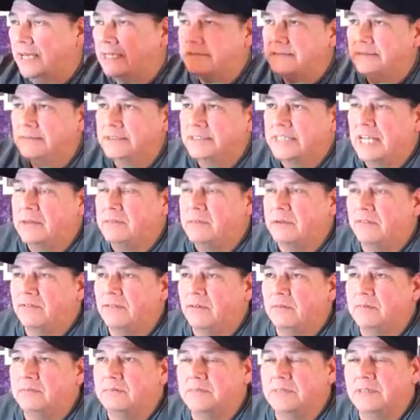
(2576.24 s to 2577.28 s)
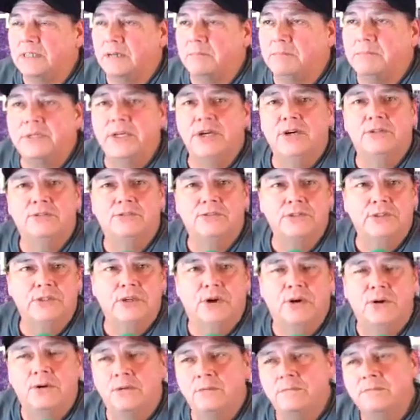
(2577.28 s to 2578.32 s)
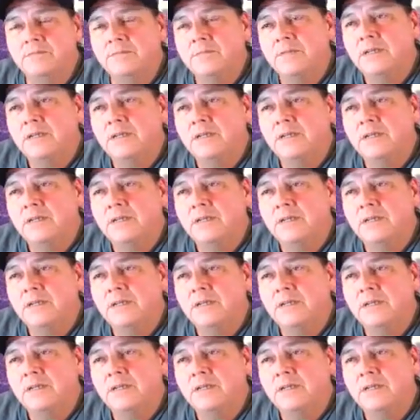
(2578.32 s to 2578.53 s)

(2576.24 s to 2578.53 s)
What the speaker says: statement from Pierre Trudeau